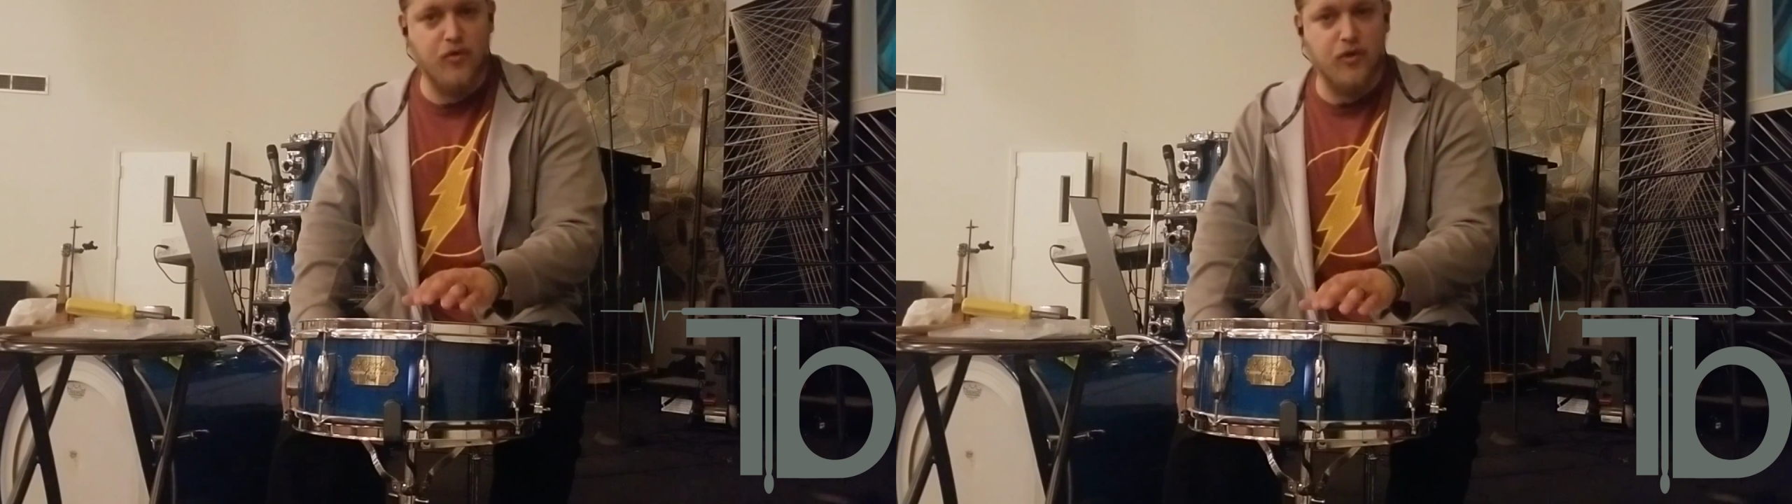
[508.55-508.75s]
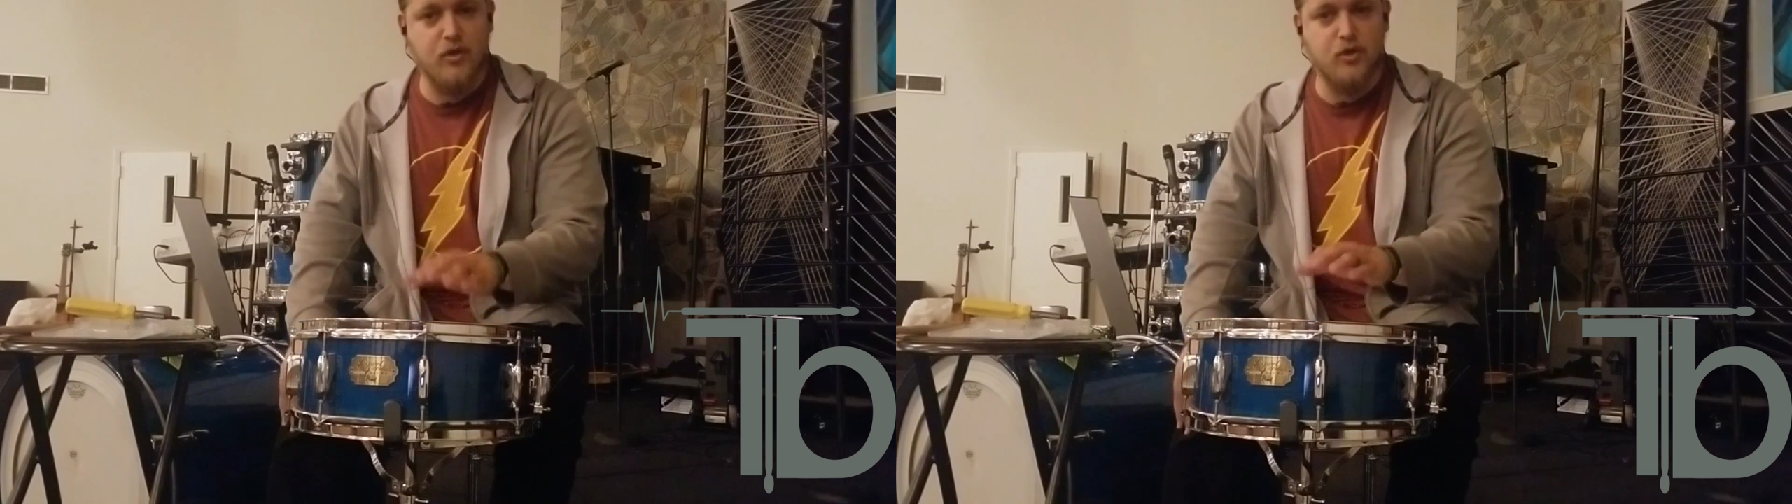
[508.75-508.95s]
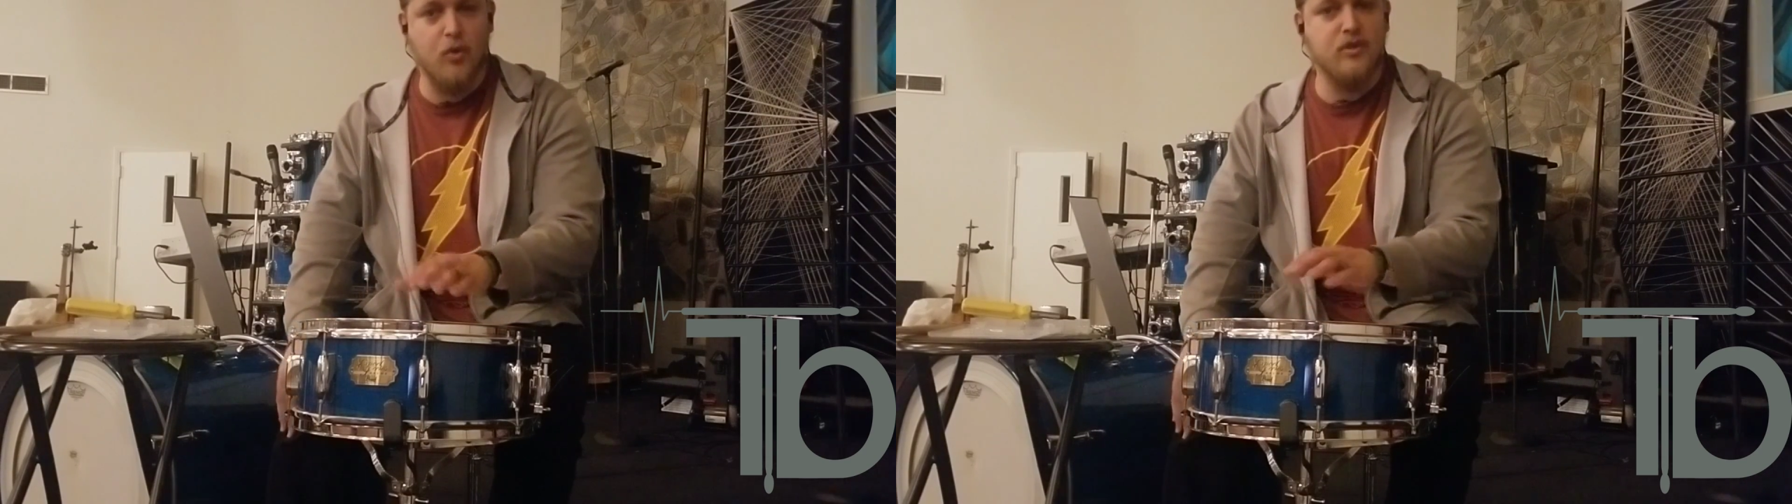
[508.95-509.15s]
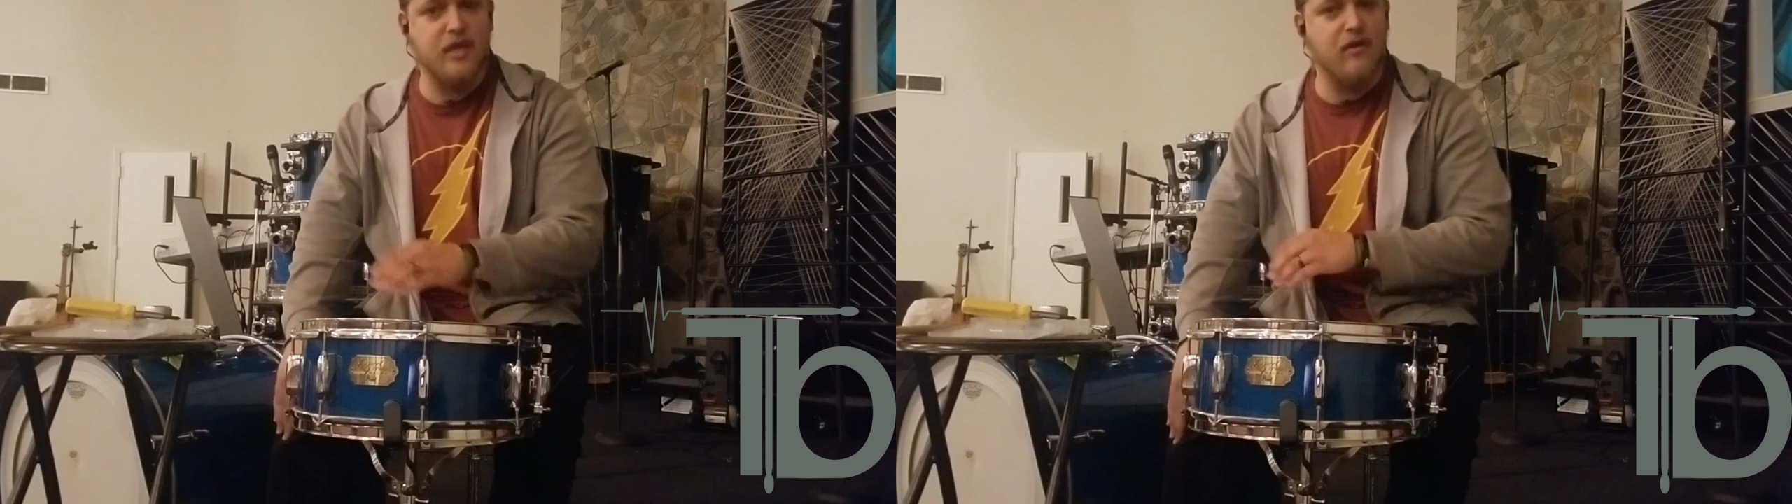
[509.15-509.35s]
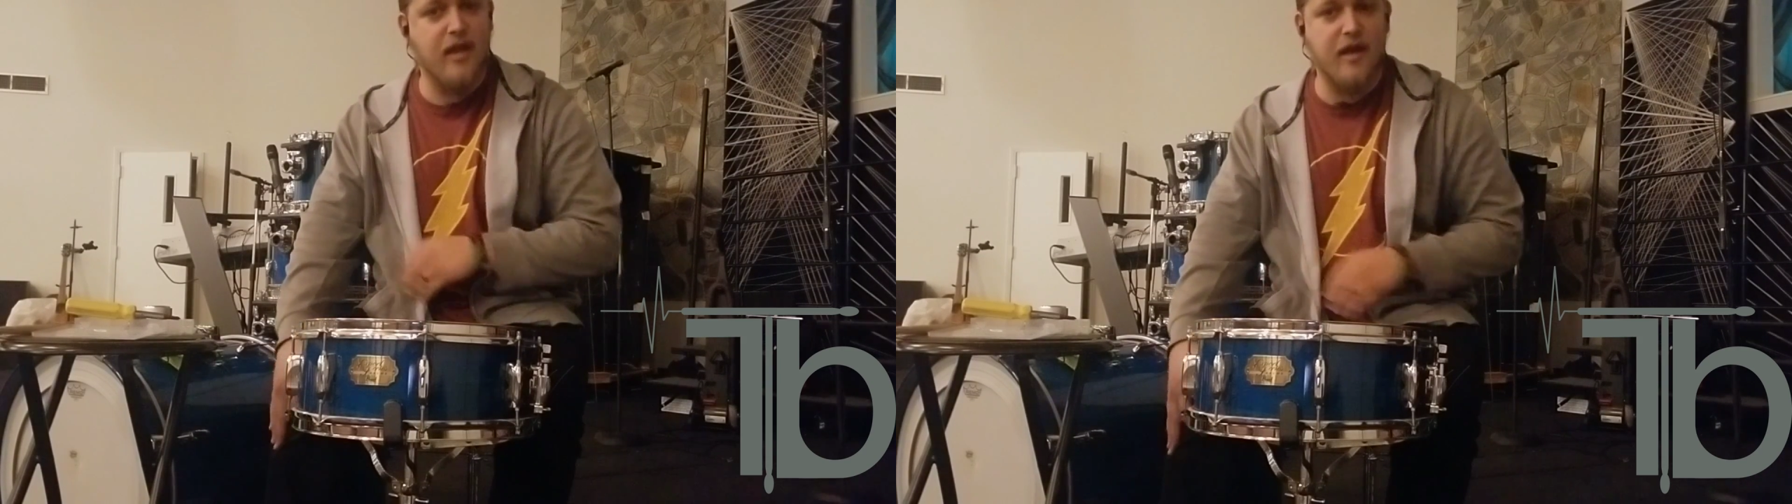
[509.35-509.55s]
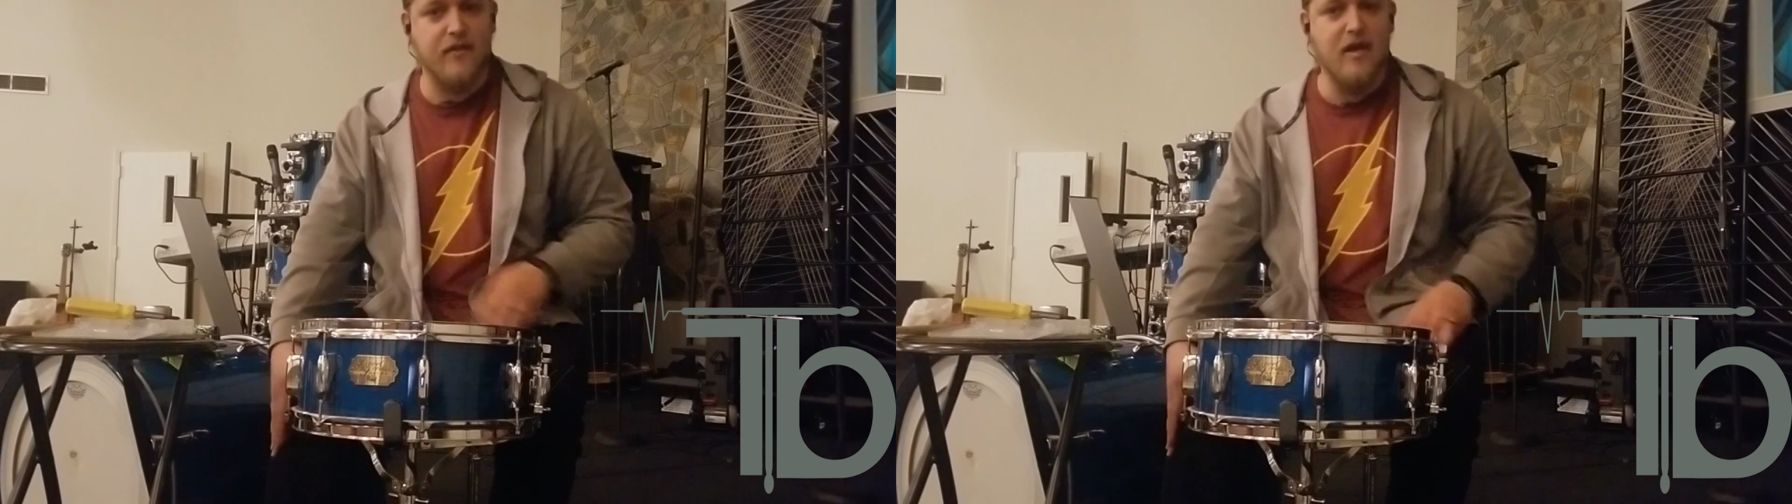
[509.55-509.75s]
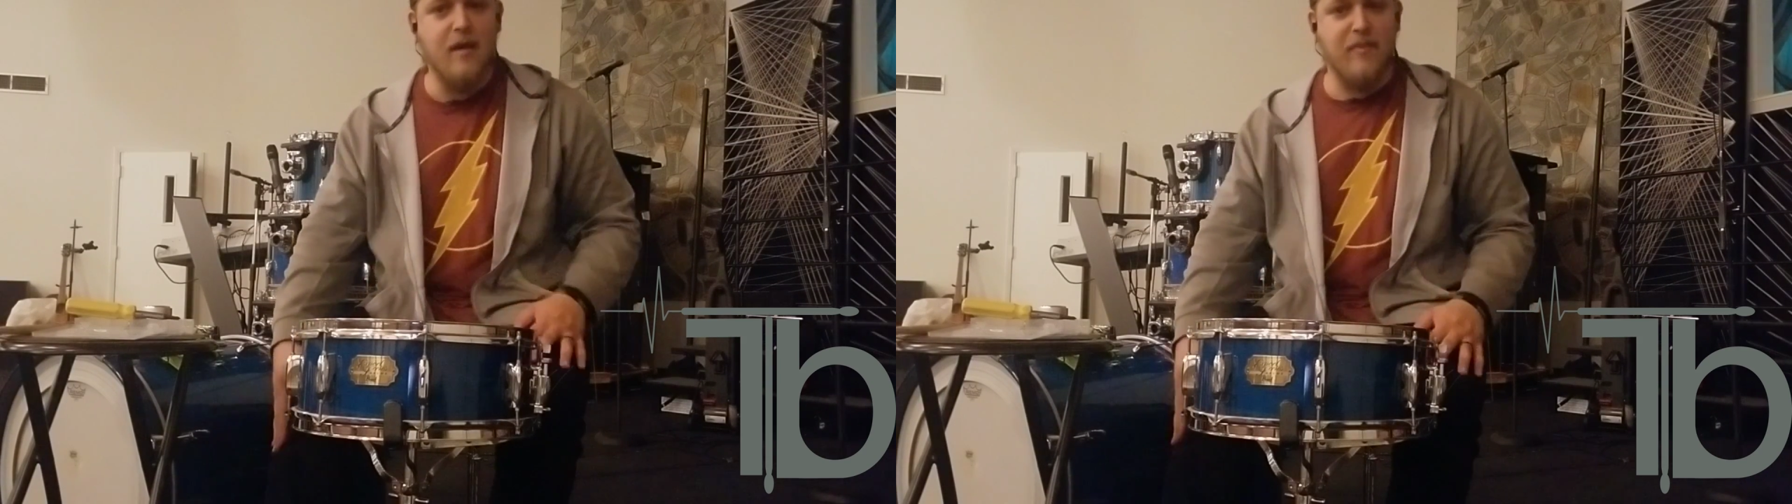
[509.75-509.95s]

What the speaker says: the Controlled Sound X,